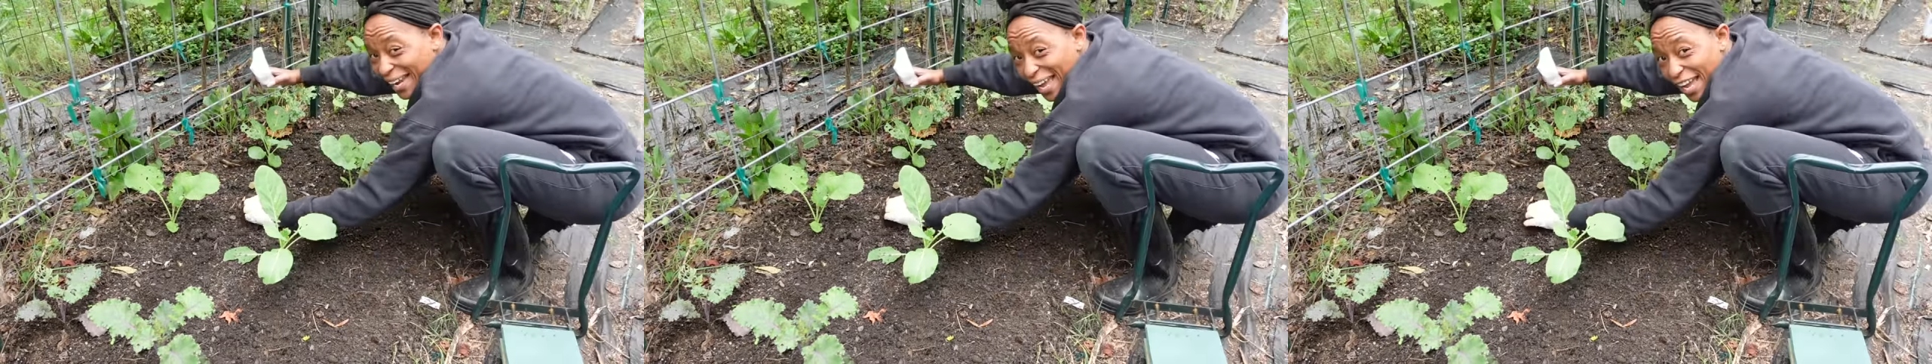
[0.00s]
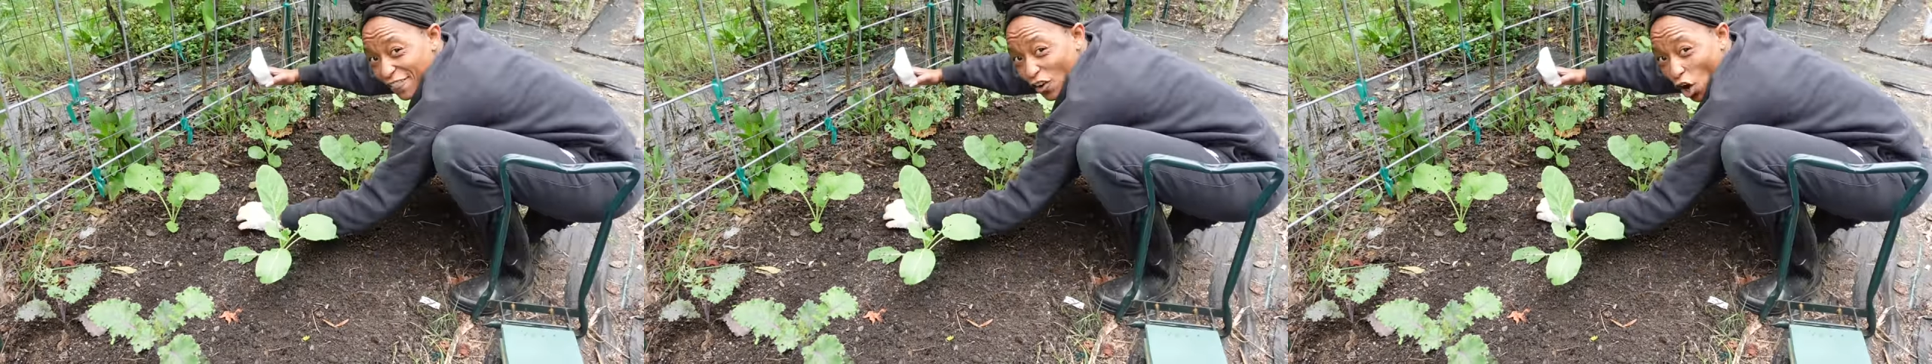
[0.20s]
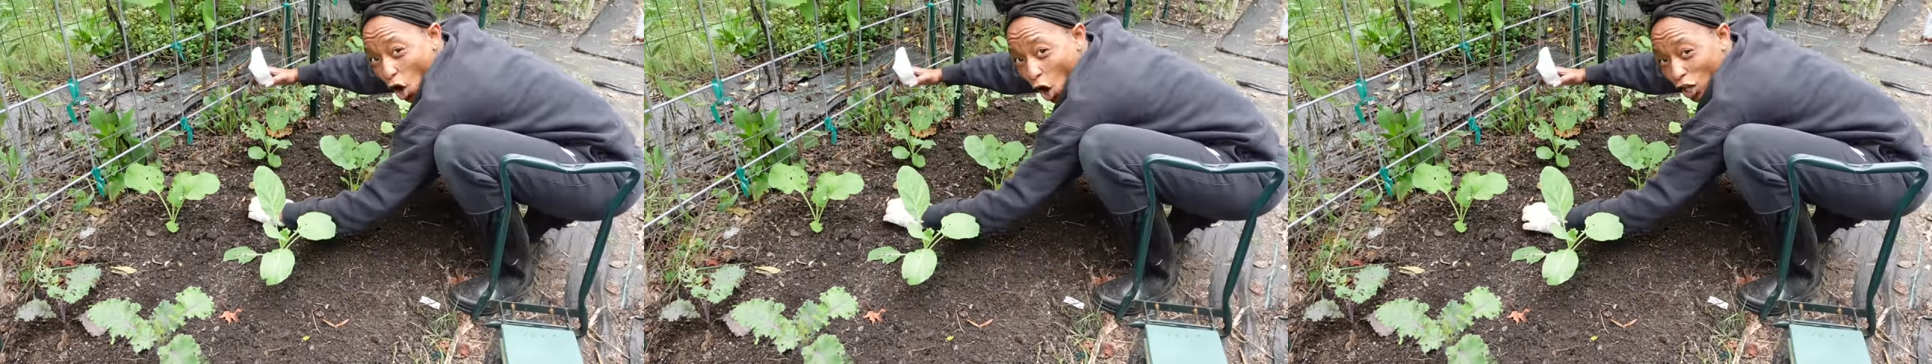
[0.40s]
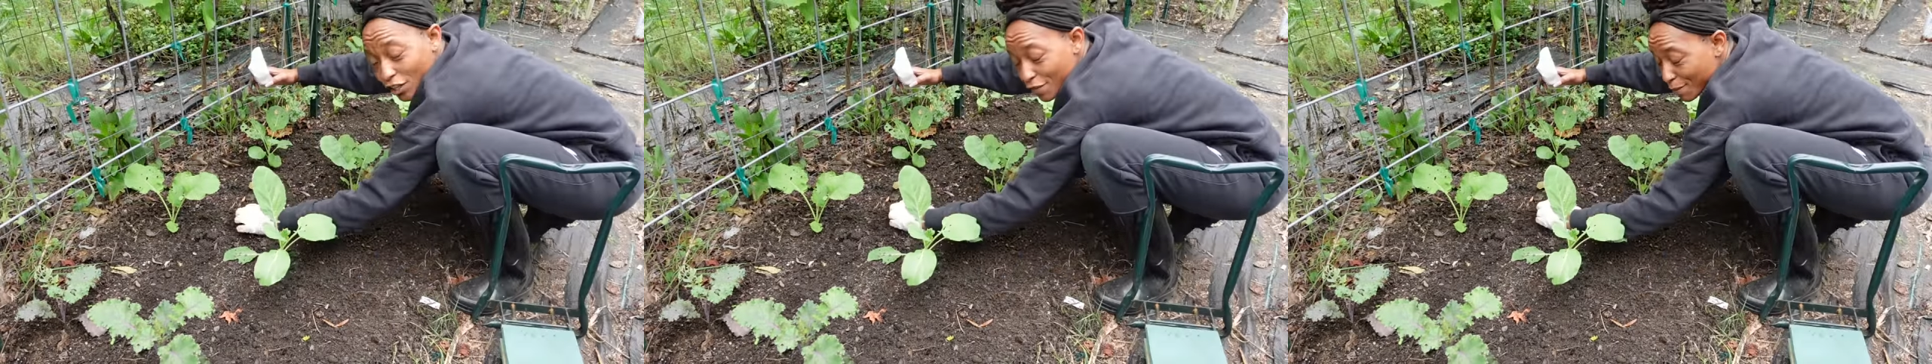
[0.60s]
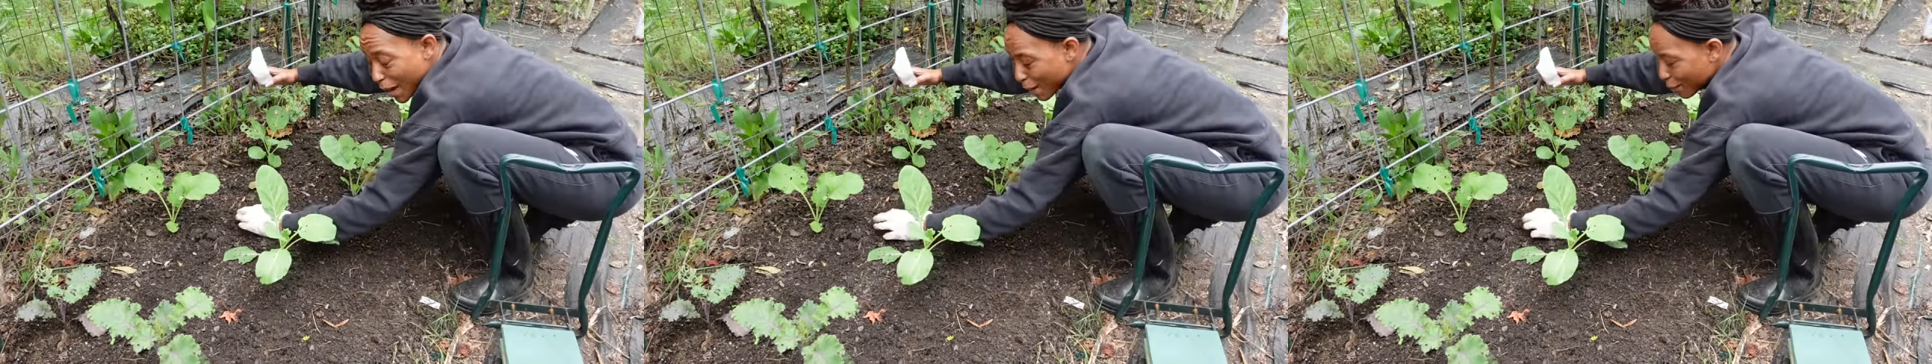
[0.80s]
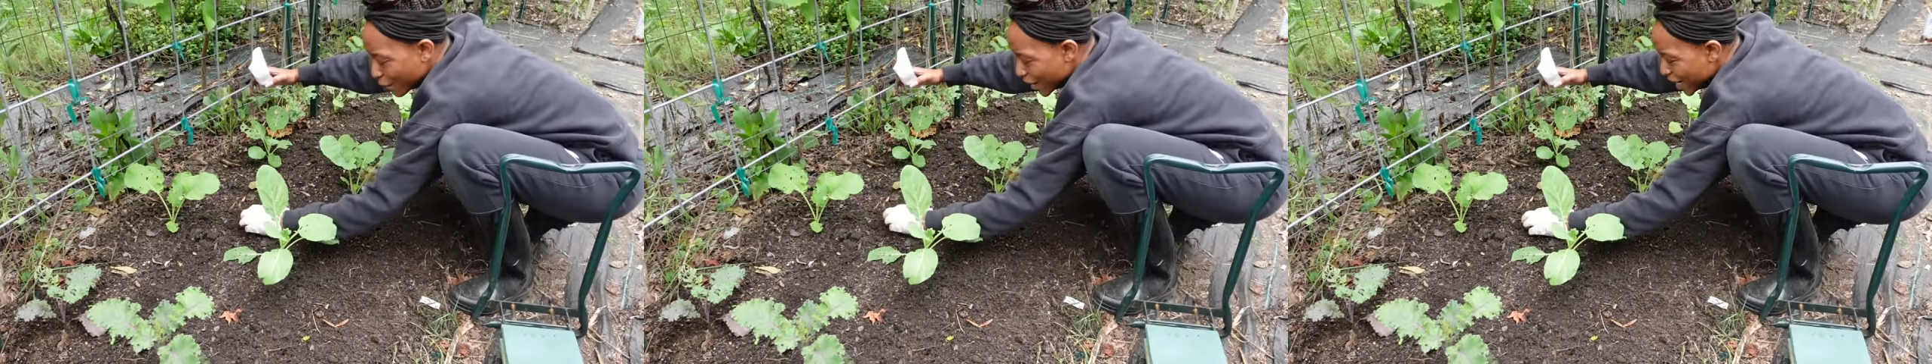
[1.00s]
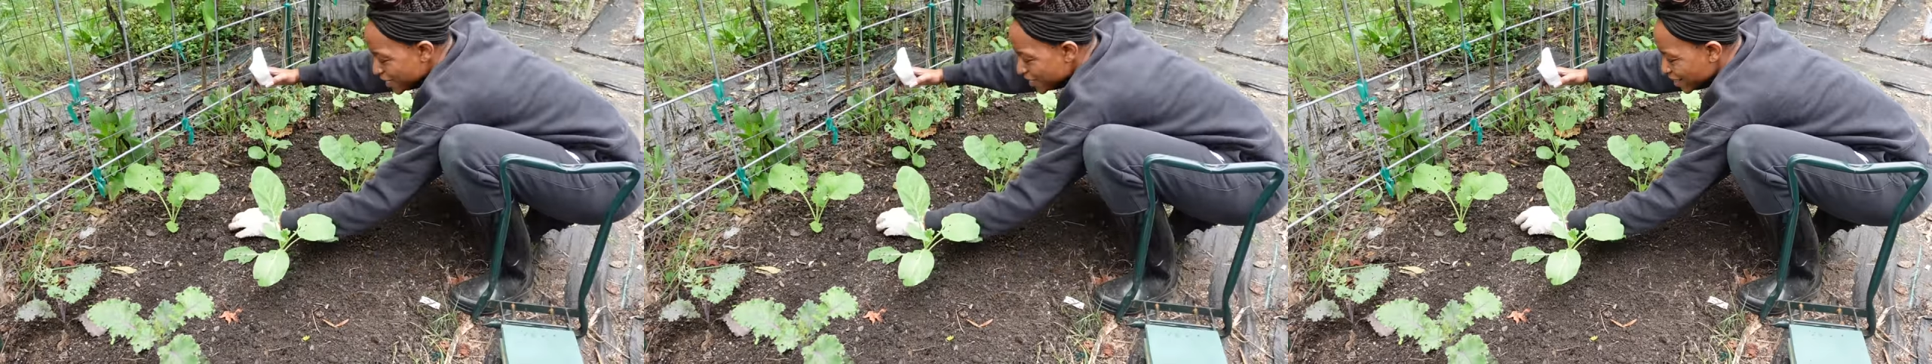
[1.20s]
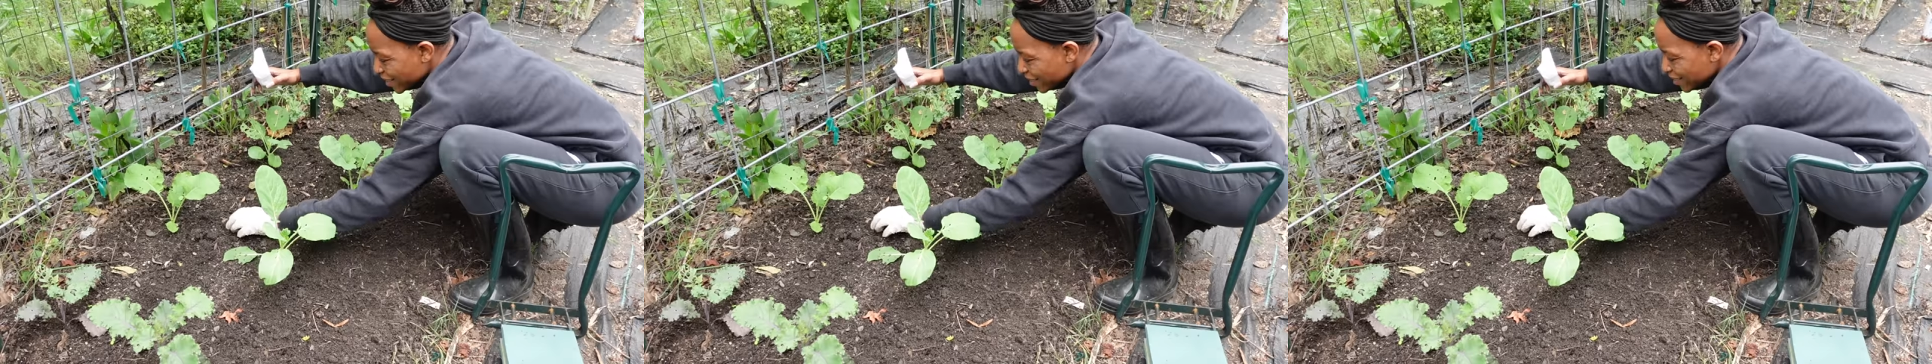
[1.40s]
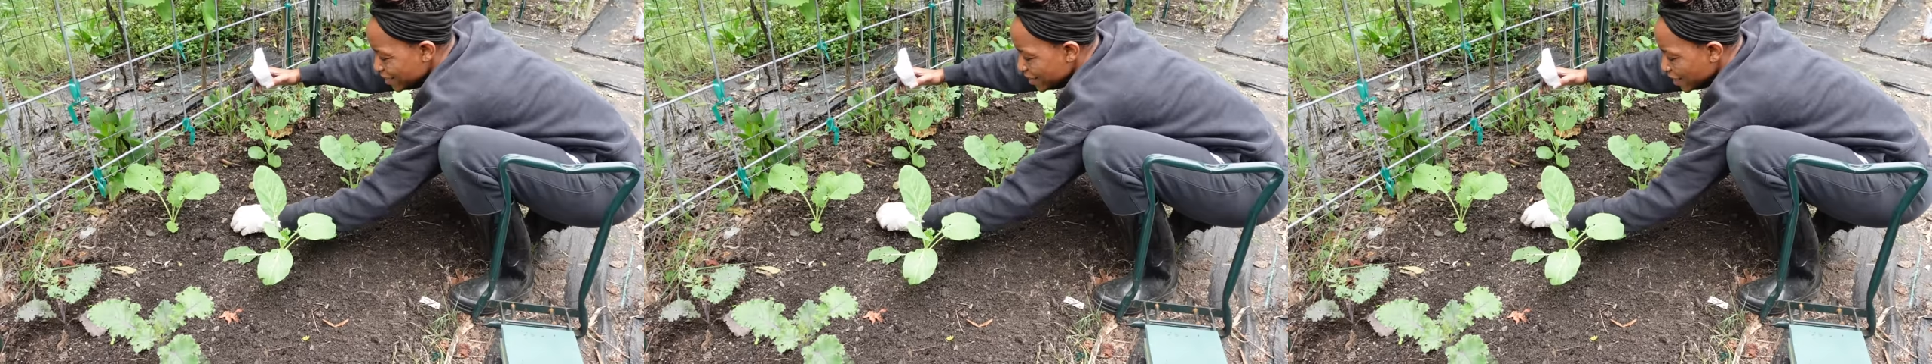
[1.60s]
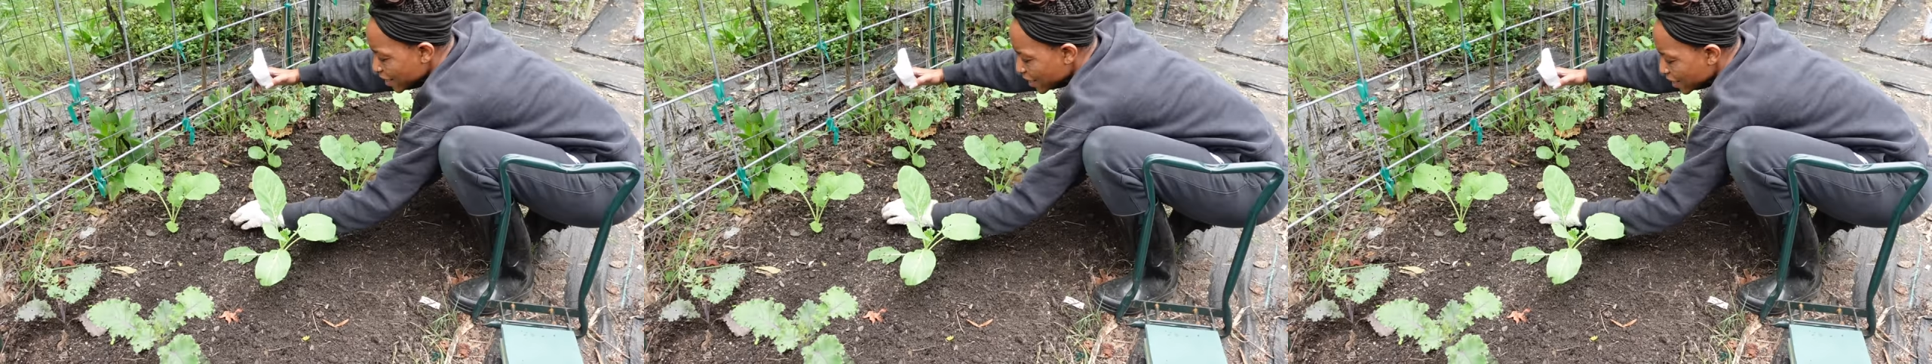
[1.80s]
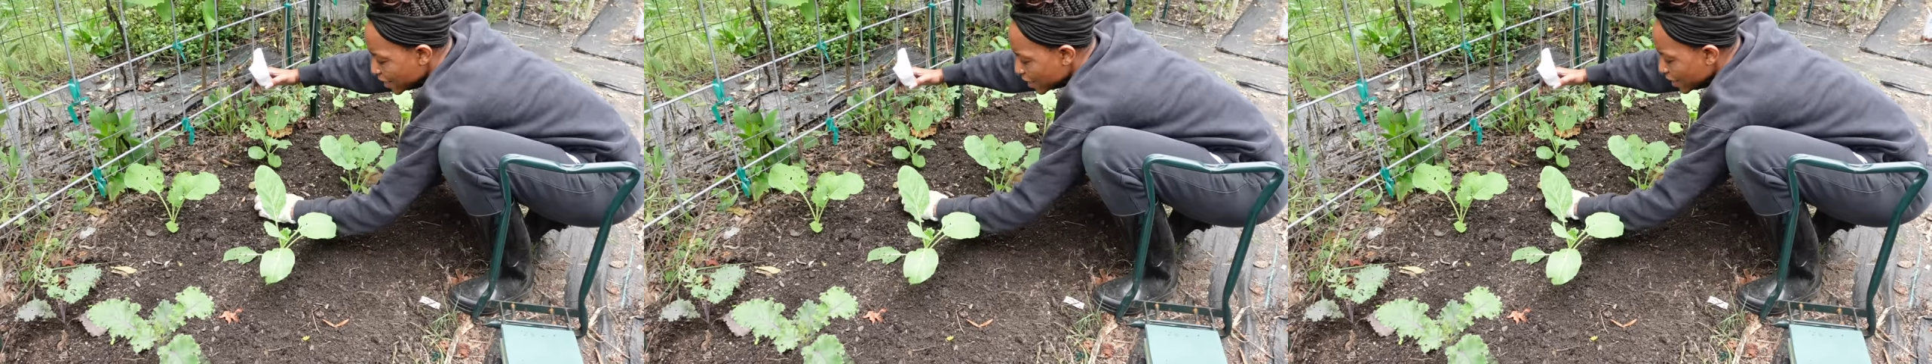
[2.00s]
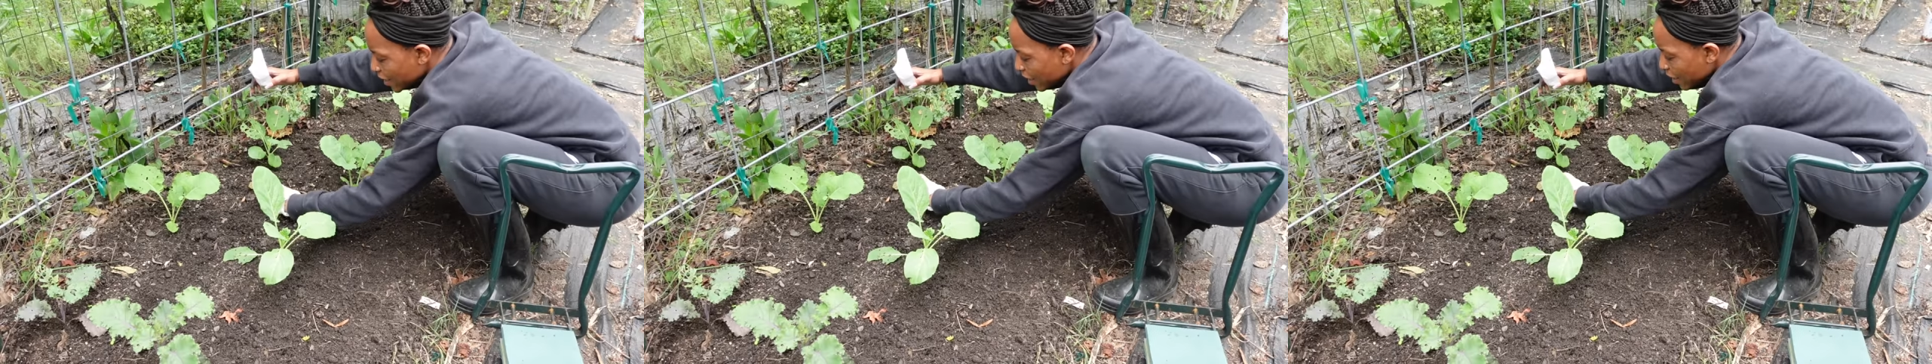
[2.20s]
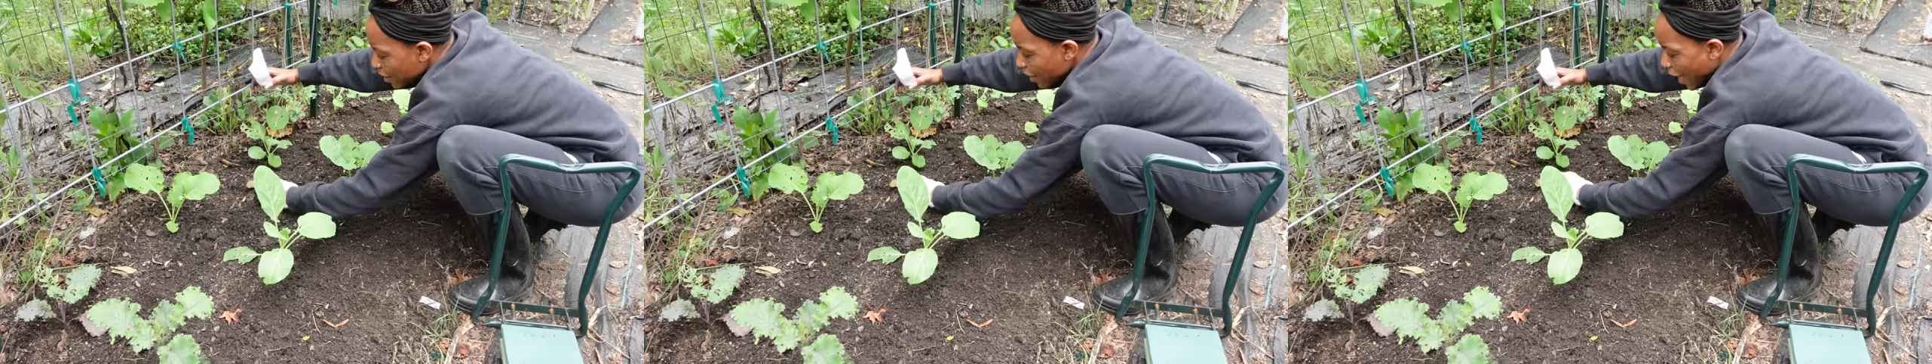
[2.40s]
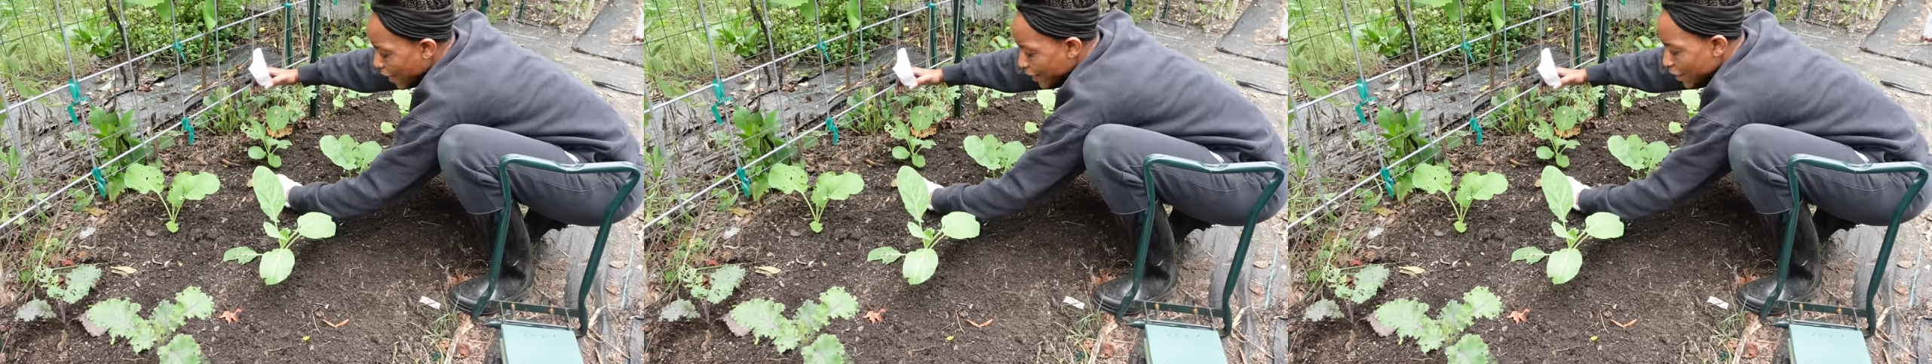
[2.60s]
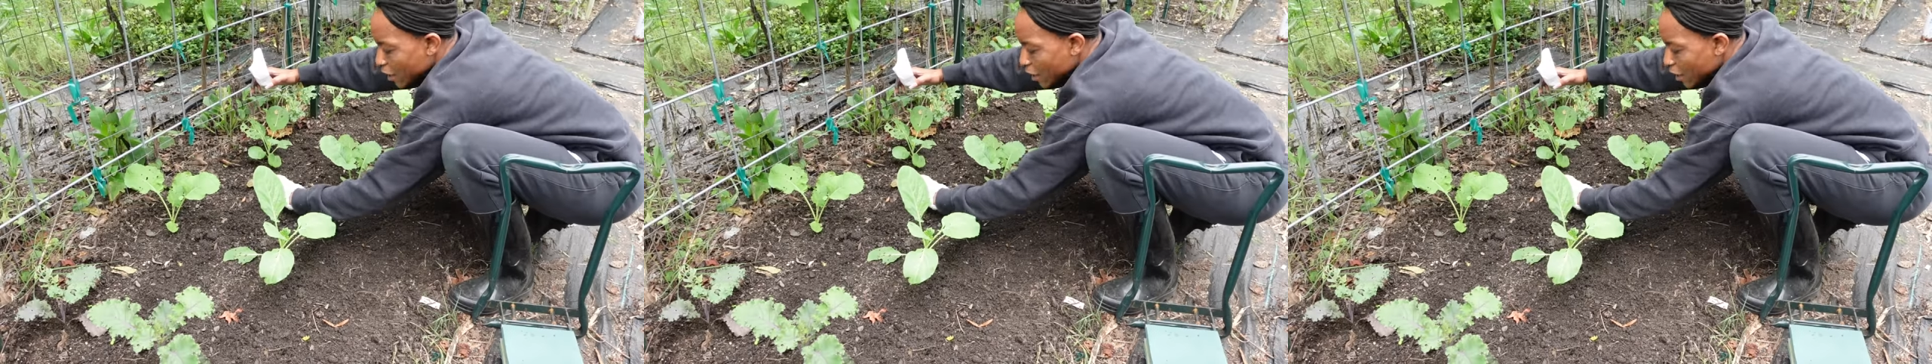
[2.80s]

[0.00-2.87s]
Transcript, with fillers: gave all of my brassicas like